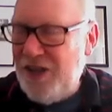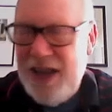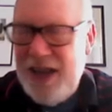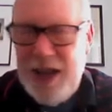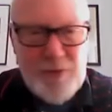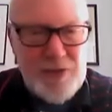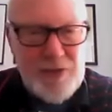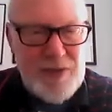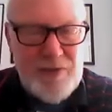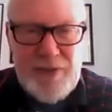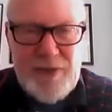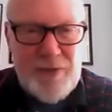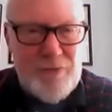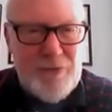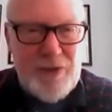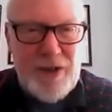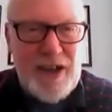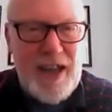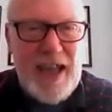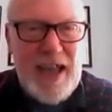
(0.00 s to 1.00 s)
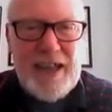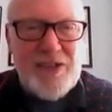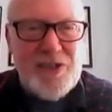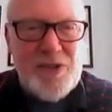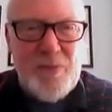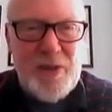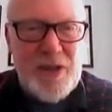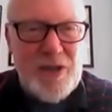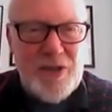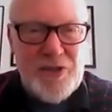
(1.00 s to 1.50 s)
and hours of different lengths
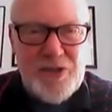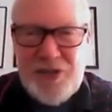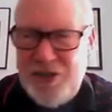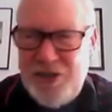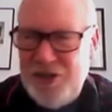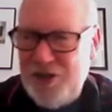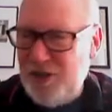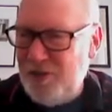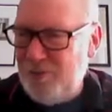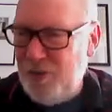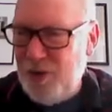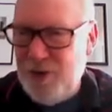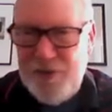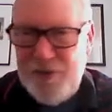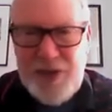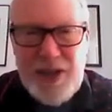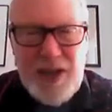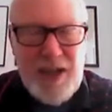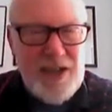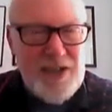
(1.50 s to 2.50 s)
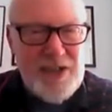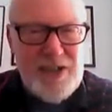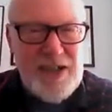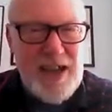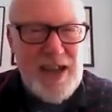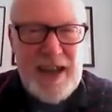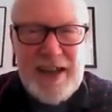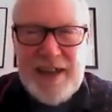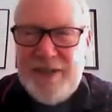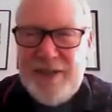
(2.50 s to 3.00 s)
because the sun moves
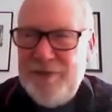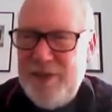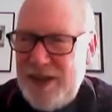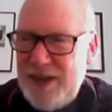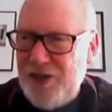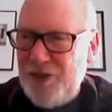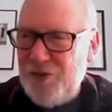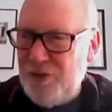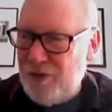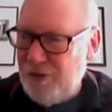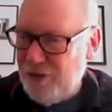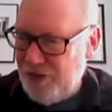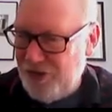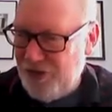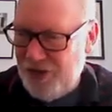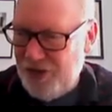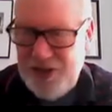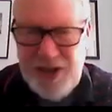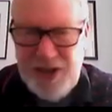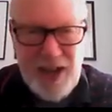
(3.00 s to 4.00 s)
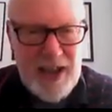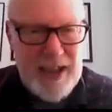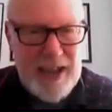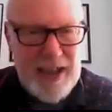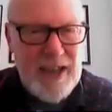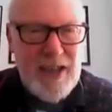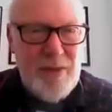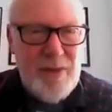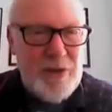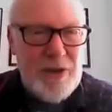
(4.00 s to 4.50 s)
slightly faster across the sky
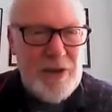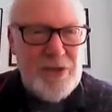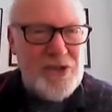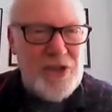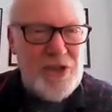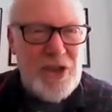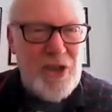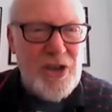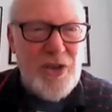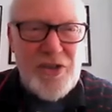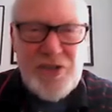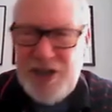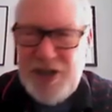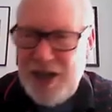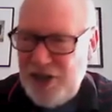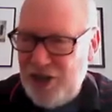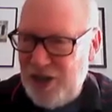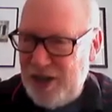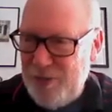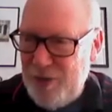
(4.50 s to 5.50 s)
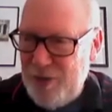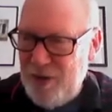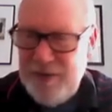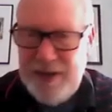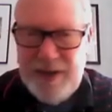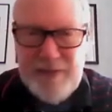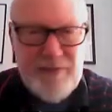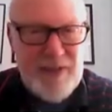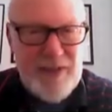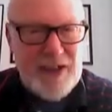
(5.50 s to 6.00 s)
because the Earth's actually
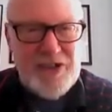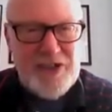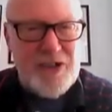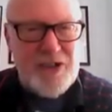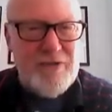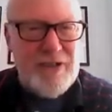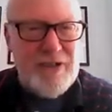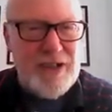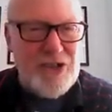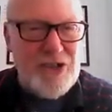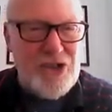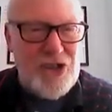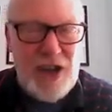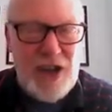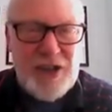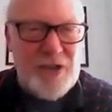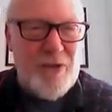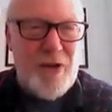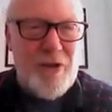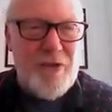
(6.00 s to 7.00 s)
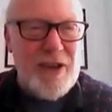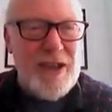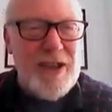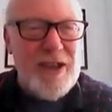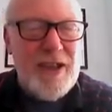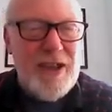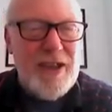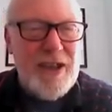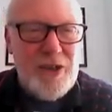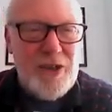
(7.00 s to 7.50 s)
moving faster in January,
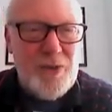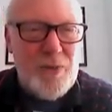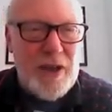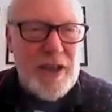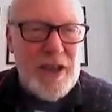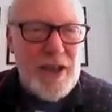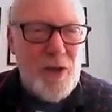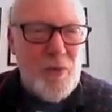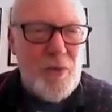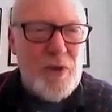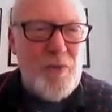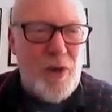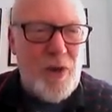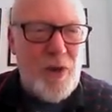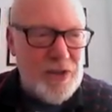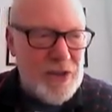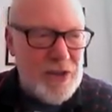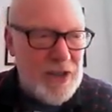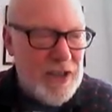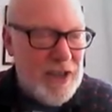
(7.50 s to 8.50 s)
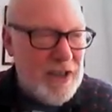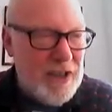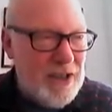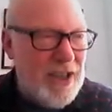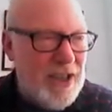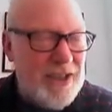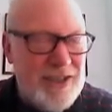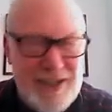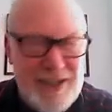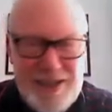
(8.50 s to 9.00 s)
do we? We want
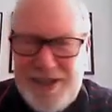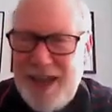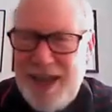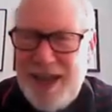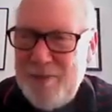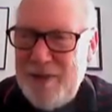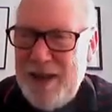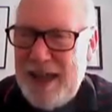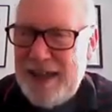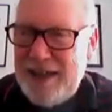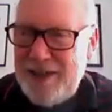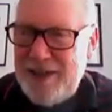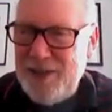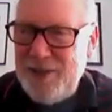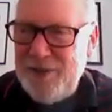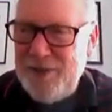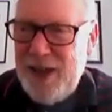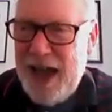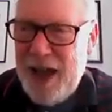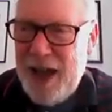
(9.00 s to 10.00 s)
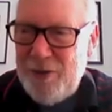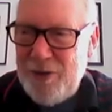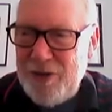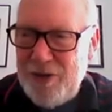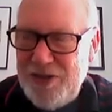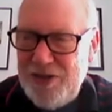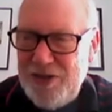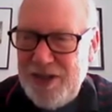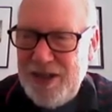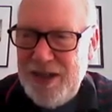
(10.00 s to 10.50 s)
the same length of
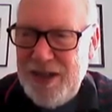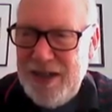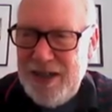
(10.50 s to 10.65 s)
hours